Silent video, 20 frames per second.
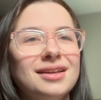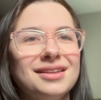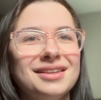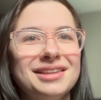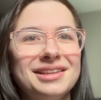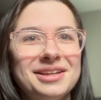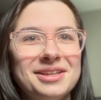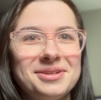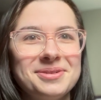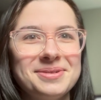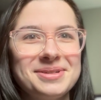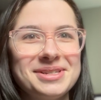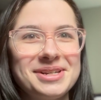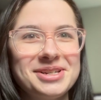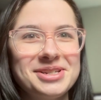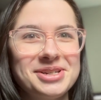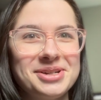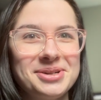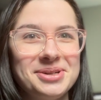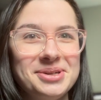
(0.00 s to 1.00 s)
the other ones I
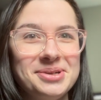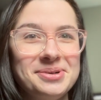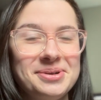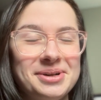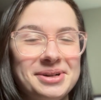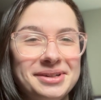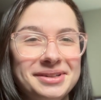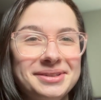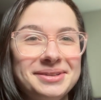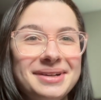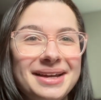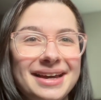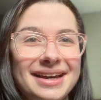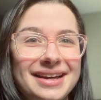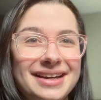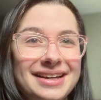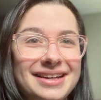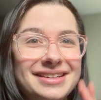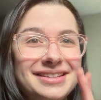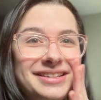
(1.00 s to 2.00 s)
show you are
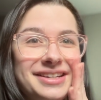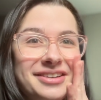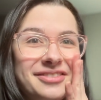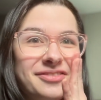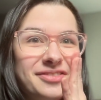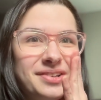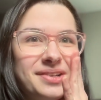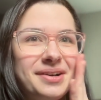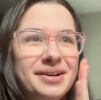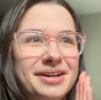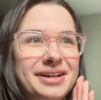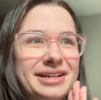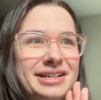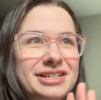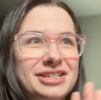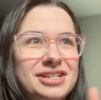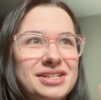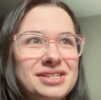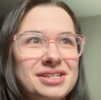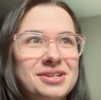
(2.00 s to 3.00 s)
okay. If not,
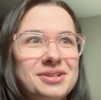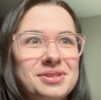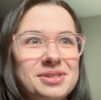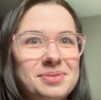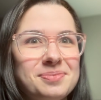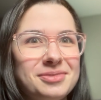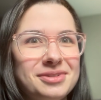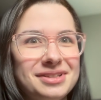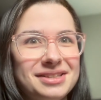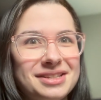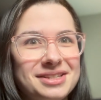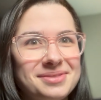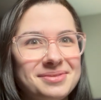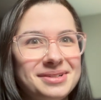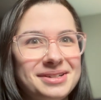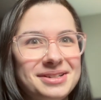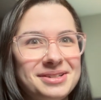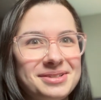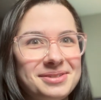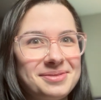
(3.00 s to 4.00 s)
just go support this one
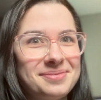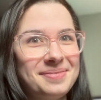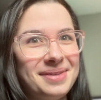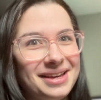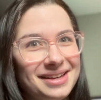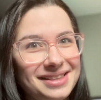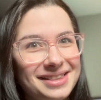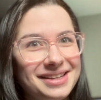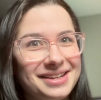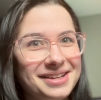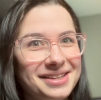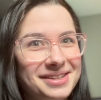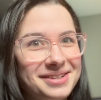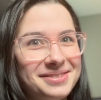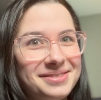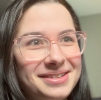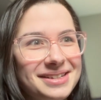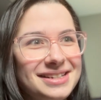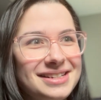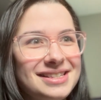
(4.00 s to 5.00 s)
and don't make the other
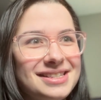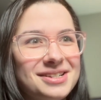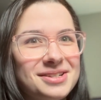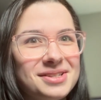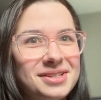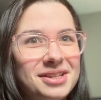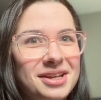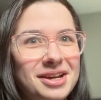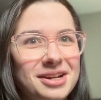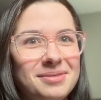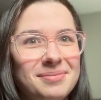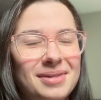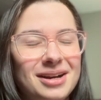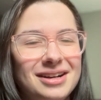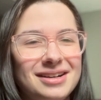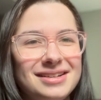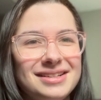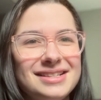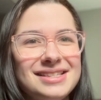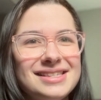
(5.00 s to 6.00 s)
ones. There's a lot of
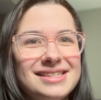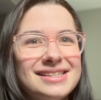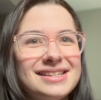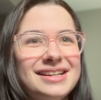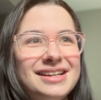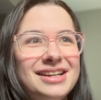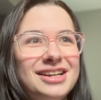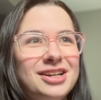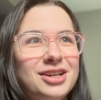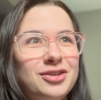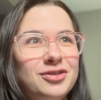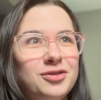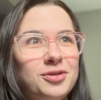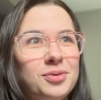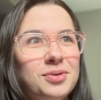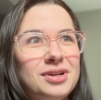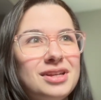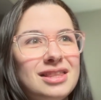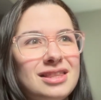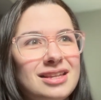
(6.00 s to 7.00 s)
mods
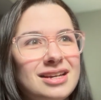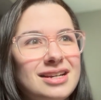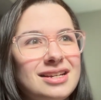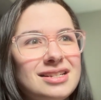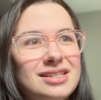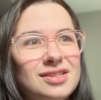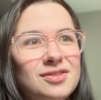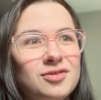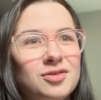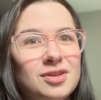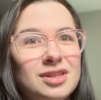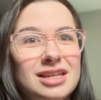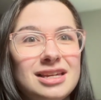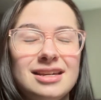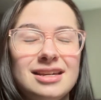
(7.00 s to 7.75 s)
for this, for the